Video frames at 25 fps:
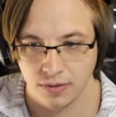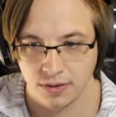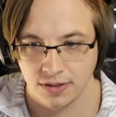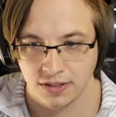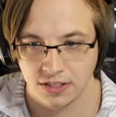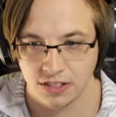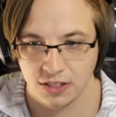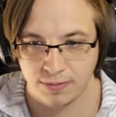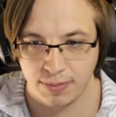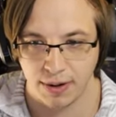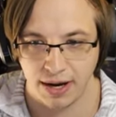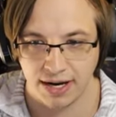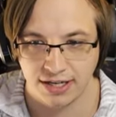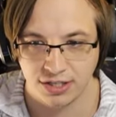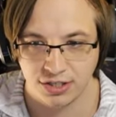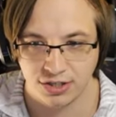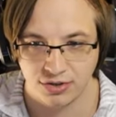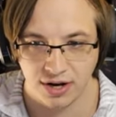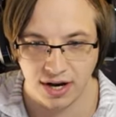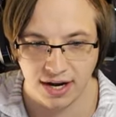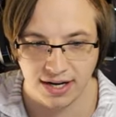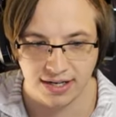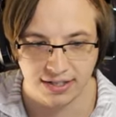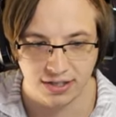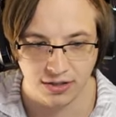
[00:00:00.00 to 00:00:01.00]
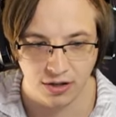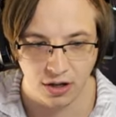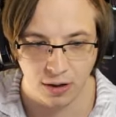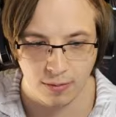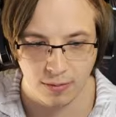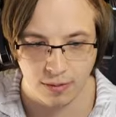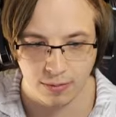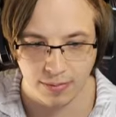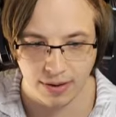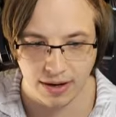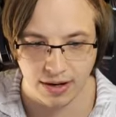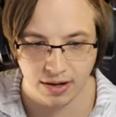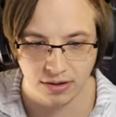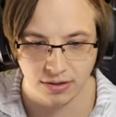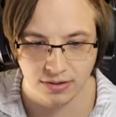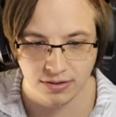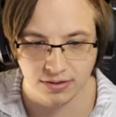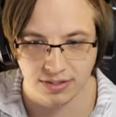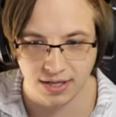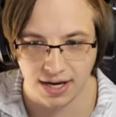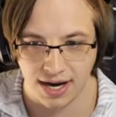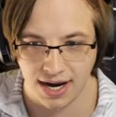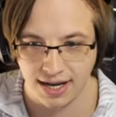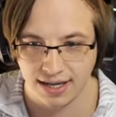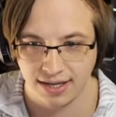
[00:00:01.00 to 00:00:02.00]
Spike strikes and homing
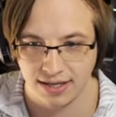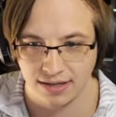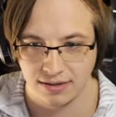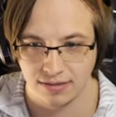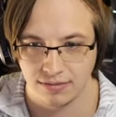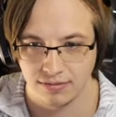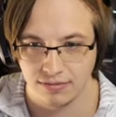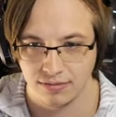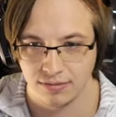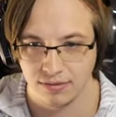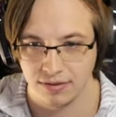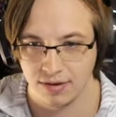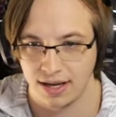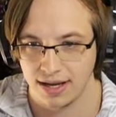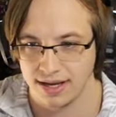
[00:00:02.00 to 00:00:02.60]
barrels. I can, I can